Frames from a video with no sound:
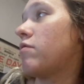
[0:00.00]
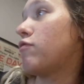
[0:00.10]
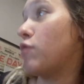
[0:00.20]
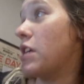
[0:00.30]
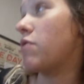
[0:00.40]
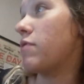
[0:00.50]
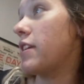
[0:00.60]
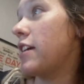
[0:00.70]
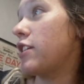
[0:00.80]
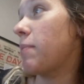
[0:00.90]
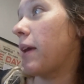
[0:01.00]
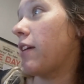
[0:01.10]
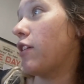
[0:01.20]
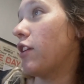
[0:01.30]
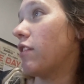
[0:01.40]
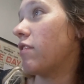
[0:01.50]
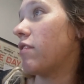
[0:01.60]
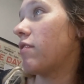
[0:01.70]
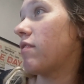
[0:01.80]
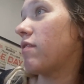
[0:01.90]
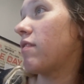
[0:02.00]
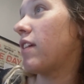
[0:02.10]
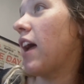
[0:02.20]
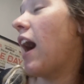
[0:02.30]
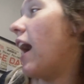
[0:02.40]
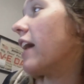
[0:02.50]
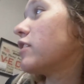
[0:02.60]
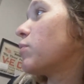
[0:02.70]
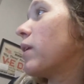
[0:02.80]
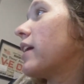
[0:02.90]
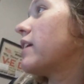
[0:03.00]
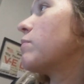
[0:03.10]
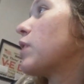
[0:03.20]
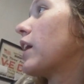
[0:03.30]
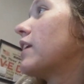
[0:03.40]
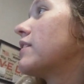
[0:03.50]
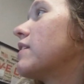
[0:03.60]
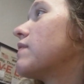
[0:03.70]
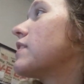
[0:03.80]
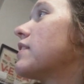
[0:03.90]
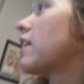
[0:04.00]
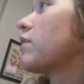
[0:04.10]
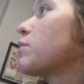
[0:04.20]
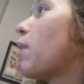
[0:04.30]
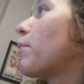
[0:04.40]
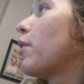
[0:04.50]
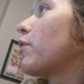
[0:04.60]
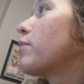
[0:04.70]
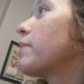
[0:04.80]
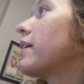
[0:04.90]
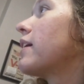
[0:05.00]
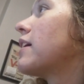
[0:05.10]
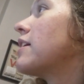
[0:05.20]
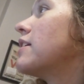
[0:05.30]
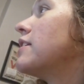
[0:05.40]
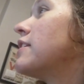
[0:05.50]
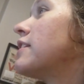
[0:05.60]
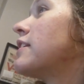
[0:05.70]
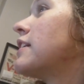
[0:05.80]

Free 3-day shipping. Goodness. I swear I keep checking to see if this seller is my brother because